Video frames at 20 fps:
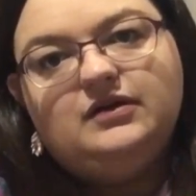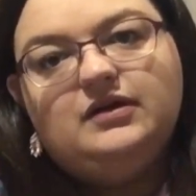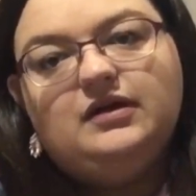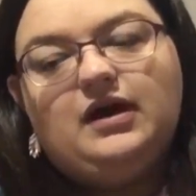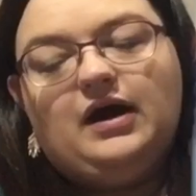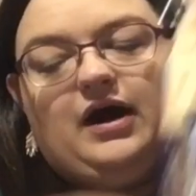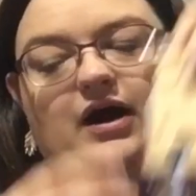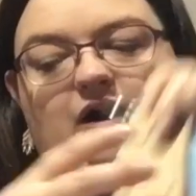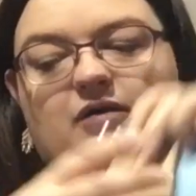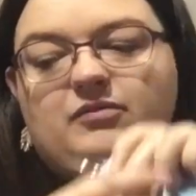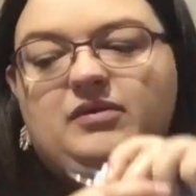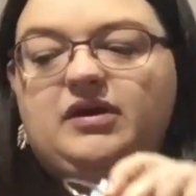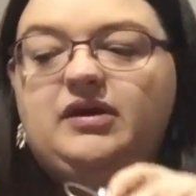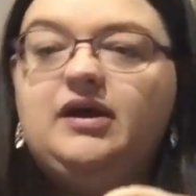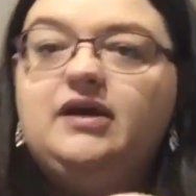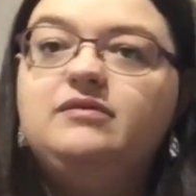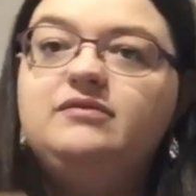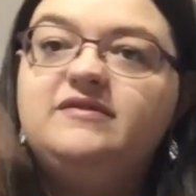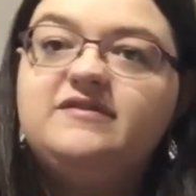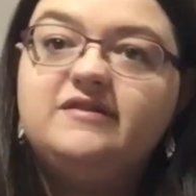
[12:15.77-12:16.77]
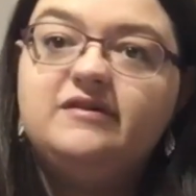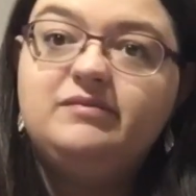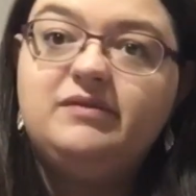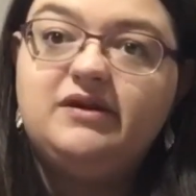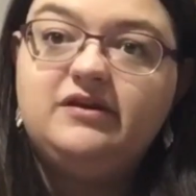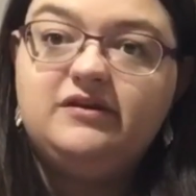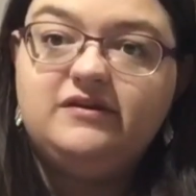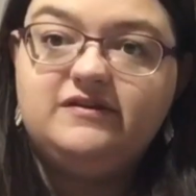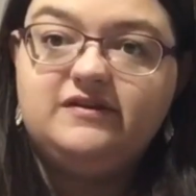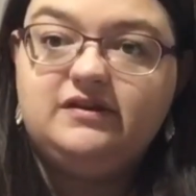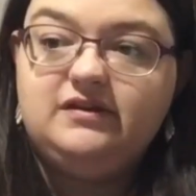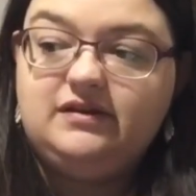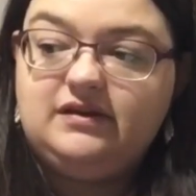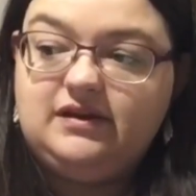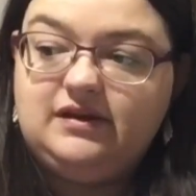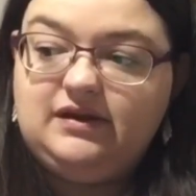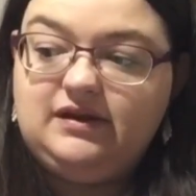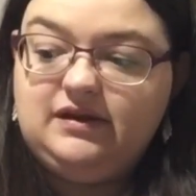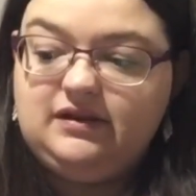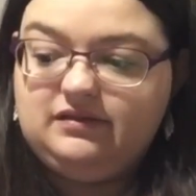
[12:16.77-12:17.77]
Again, so I've been using
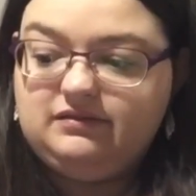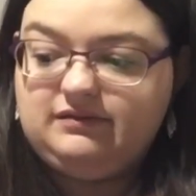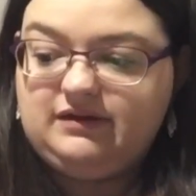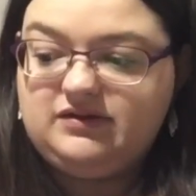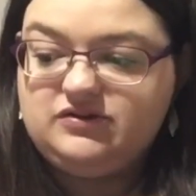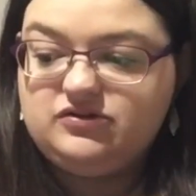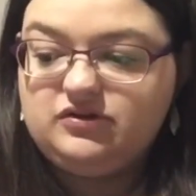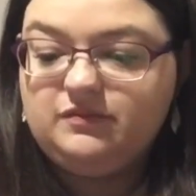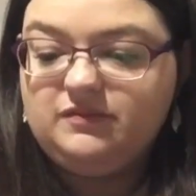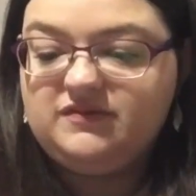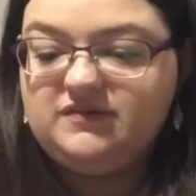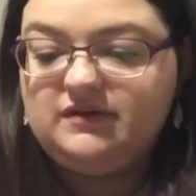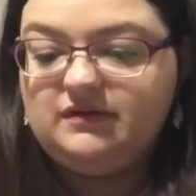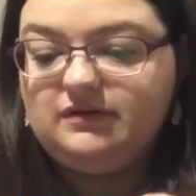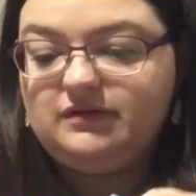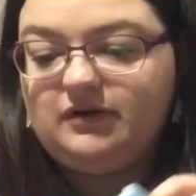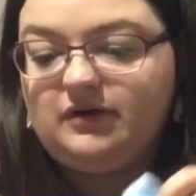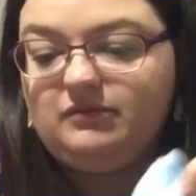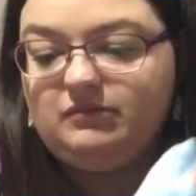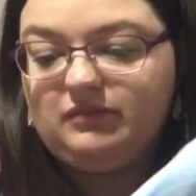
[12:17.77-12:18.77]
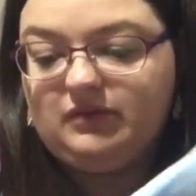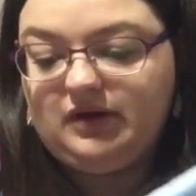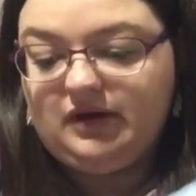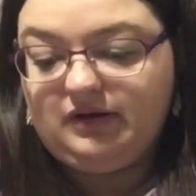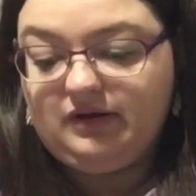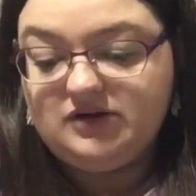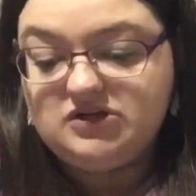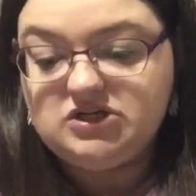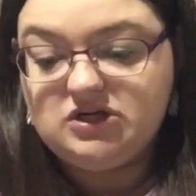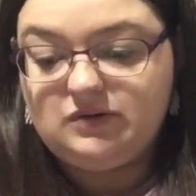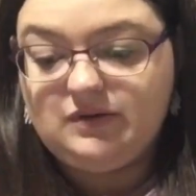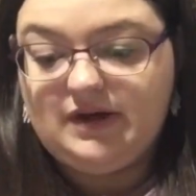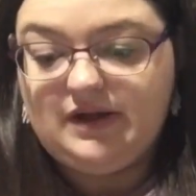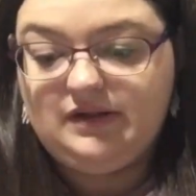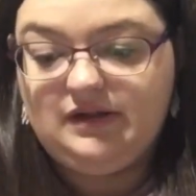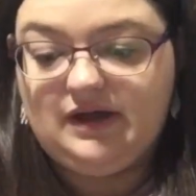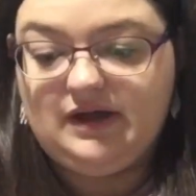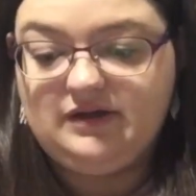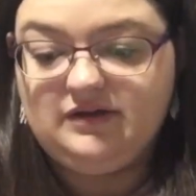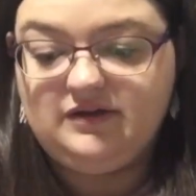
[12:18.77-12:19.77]
the thread drops. I actually quite
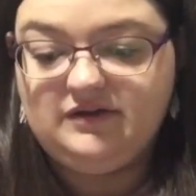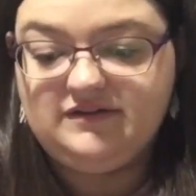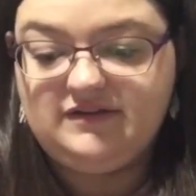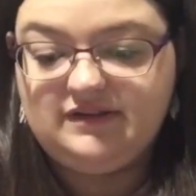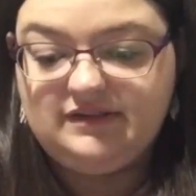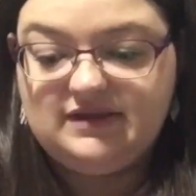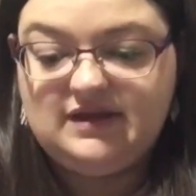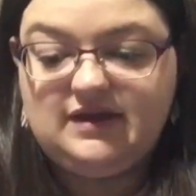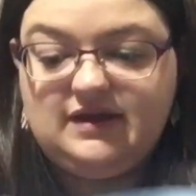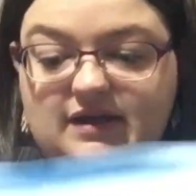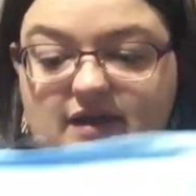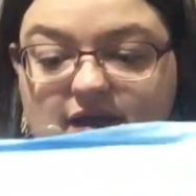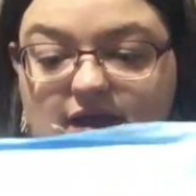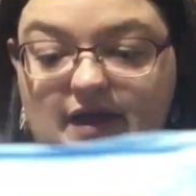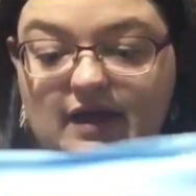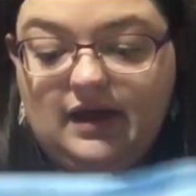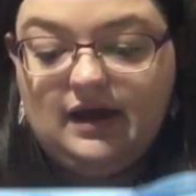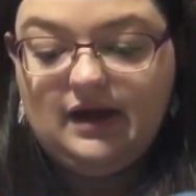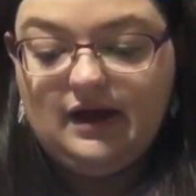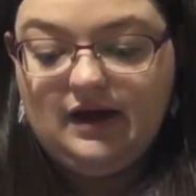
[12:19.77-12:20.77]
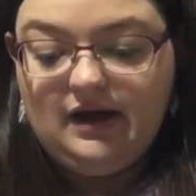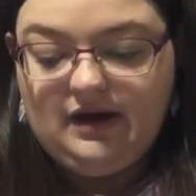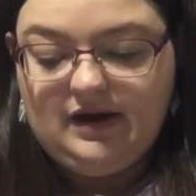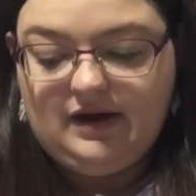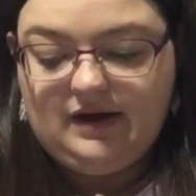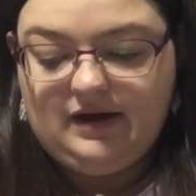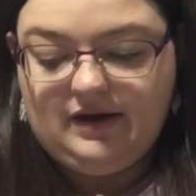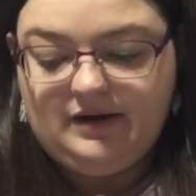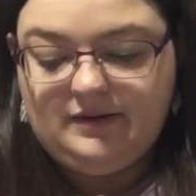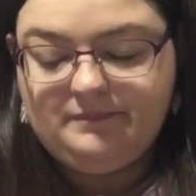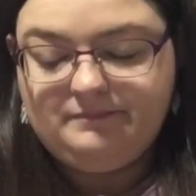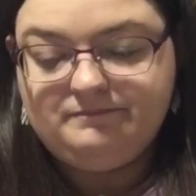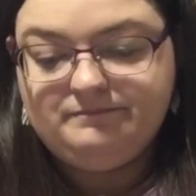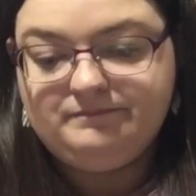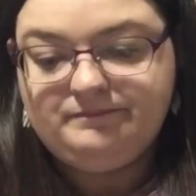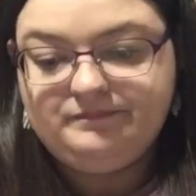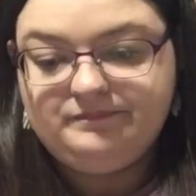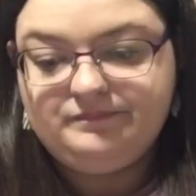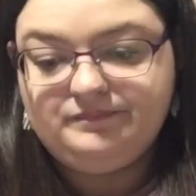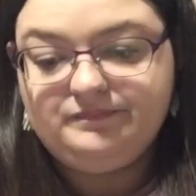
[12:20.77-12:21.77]
like using that.
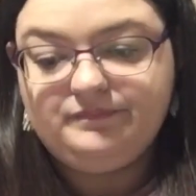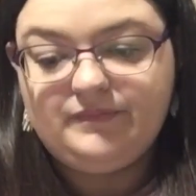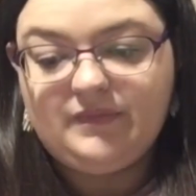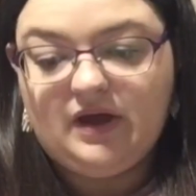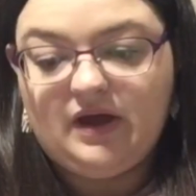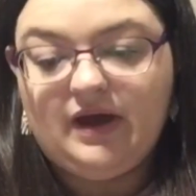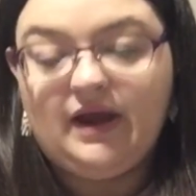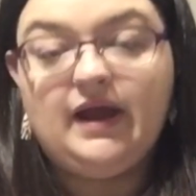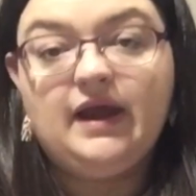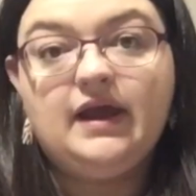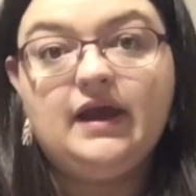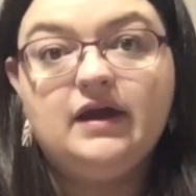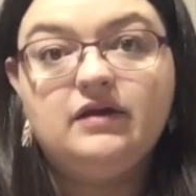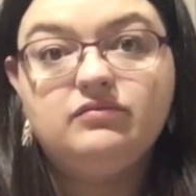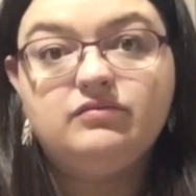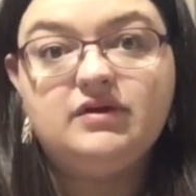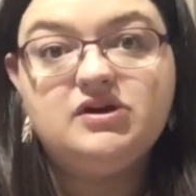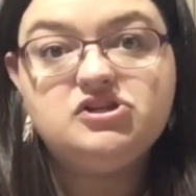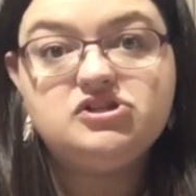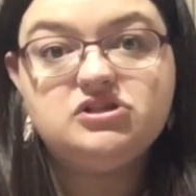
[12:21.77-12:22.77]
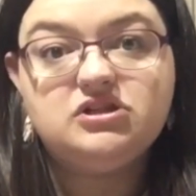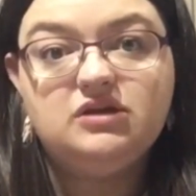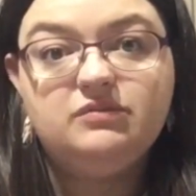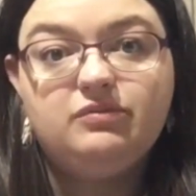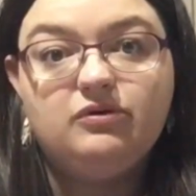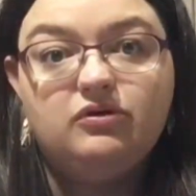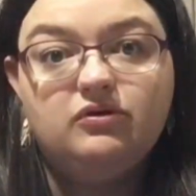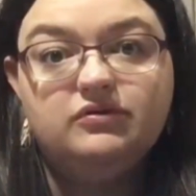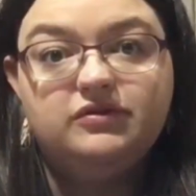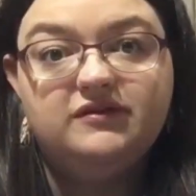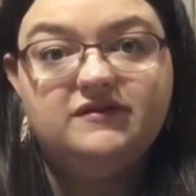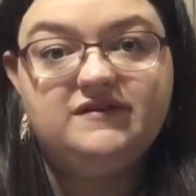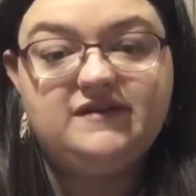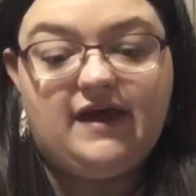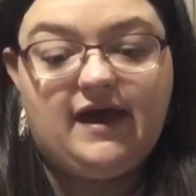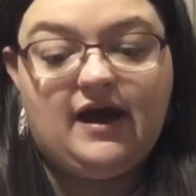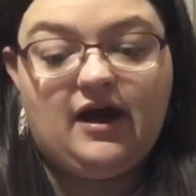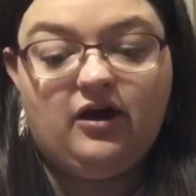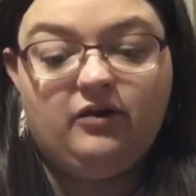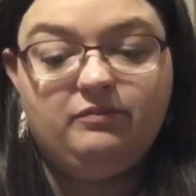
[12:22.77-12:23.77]
I originally pulled this
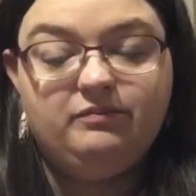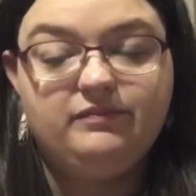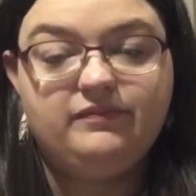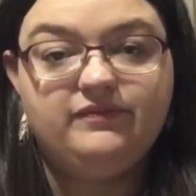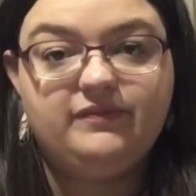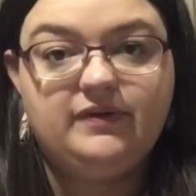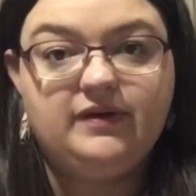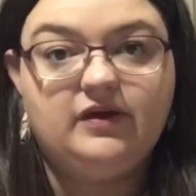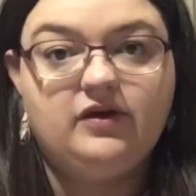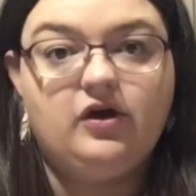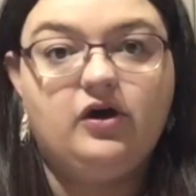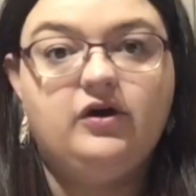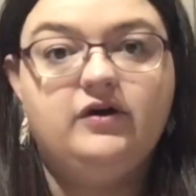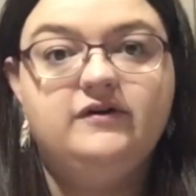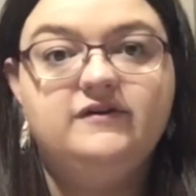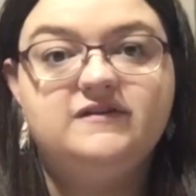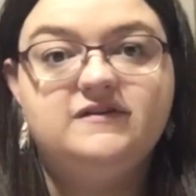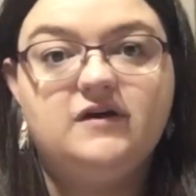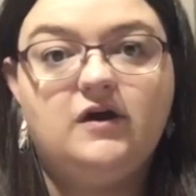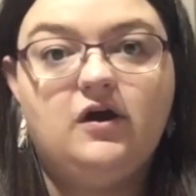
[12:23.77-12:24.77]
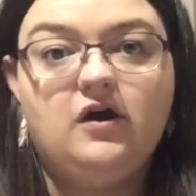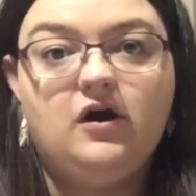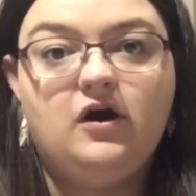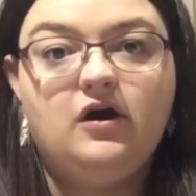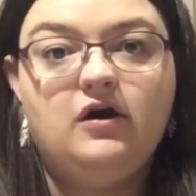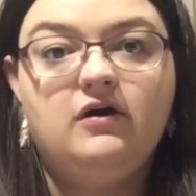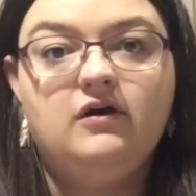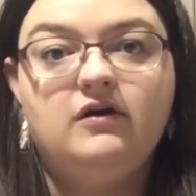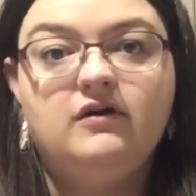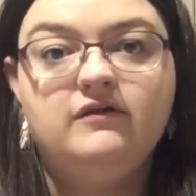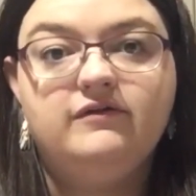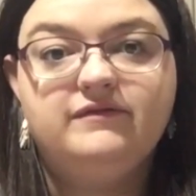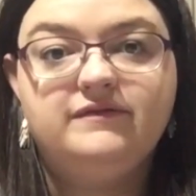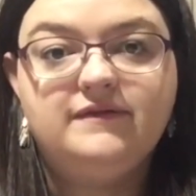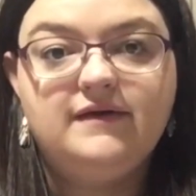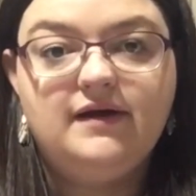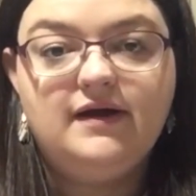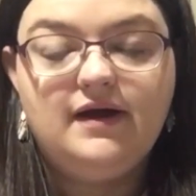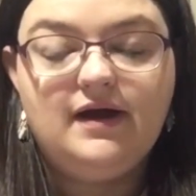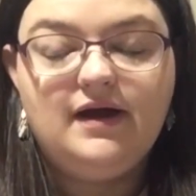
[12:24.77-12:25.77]
out because of
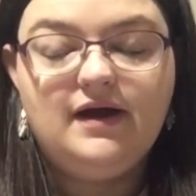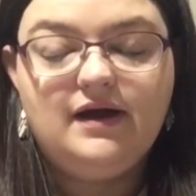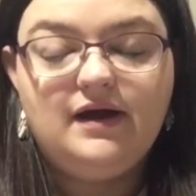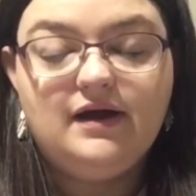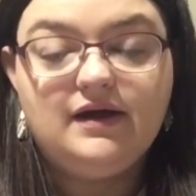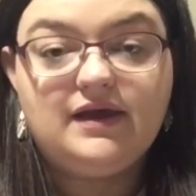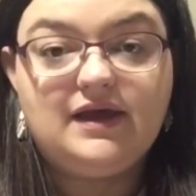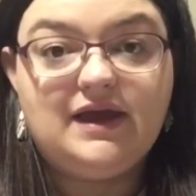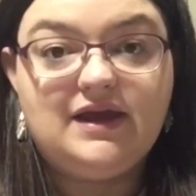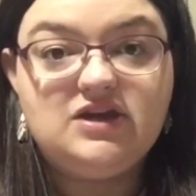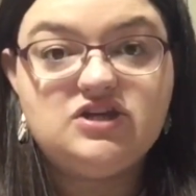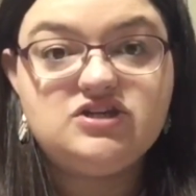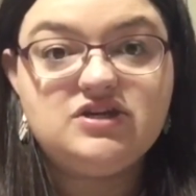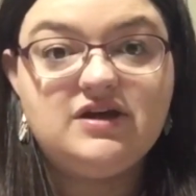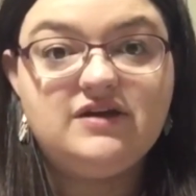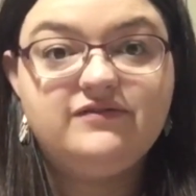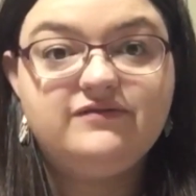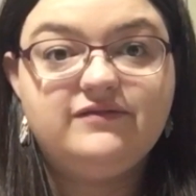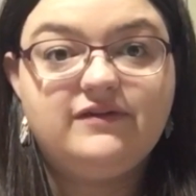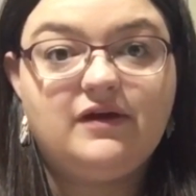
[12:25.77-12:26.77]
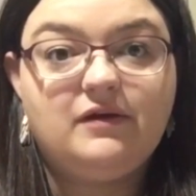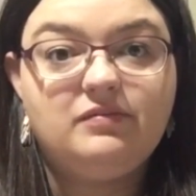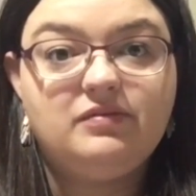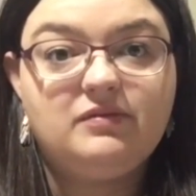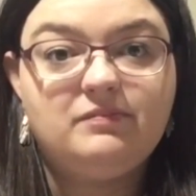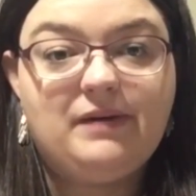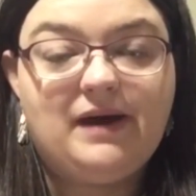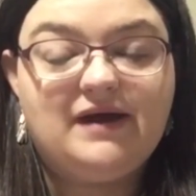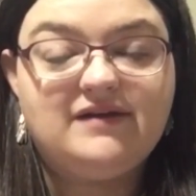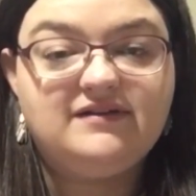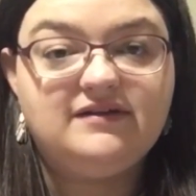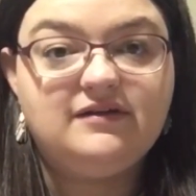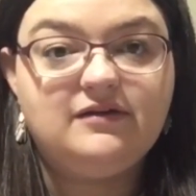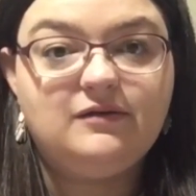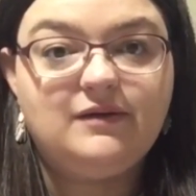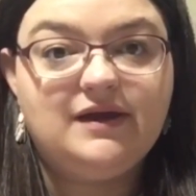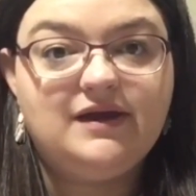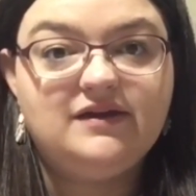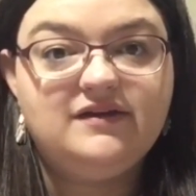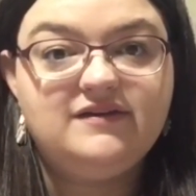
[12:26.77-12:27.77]
Keisha from the Pattern
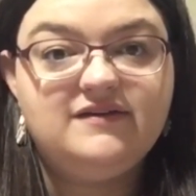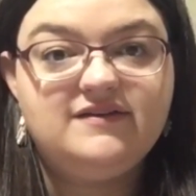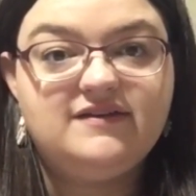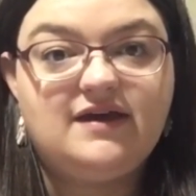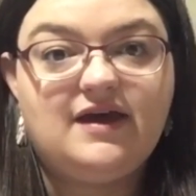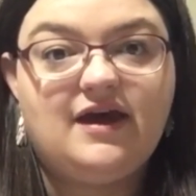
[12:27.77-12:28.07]
Queens.